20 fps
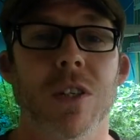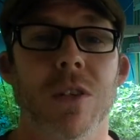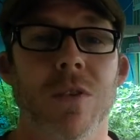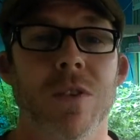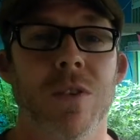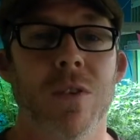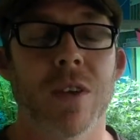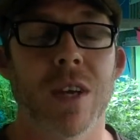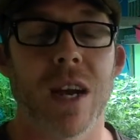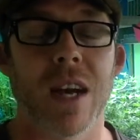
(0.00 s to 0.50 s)
so
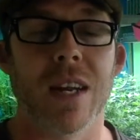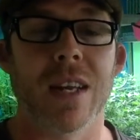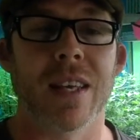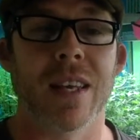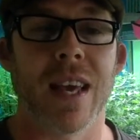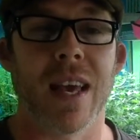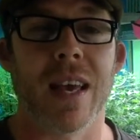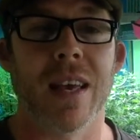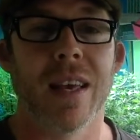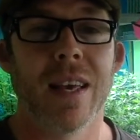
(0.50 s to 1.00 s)
you got to
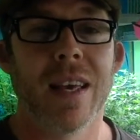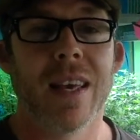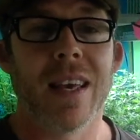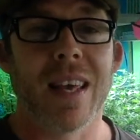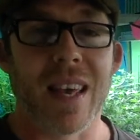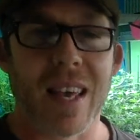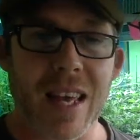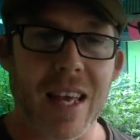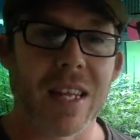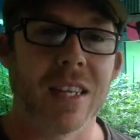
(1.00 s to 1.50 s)
get
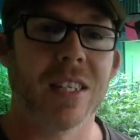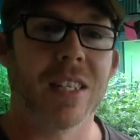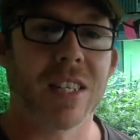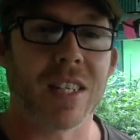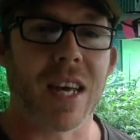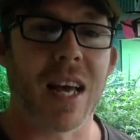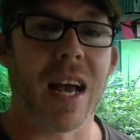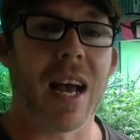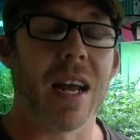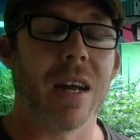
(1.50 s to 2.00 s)

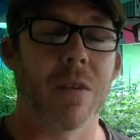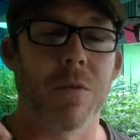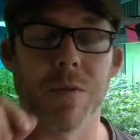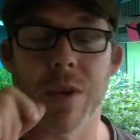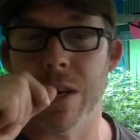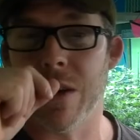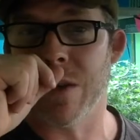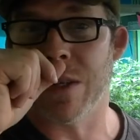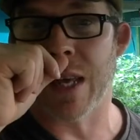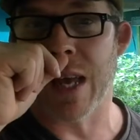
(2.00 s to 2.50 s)
inside a
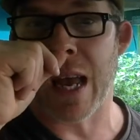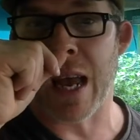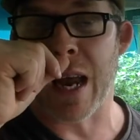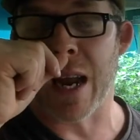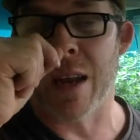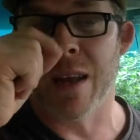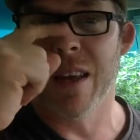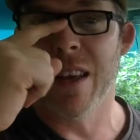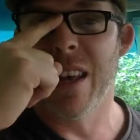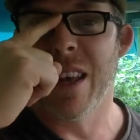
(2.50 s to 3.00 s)
reader's
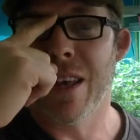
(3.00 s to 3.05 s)
head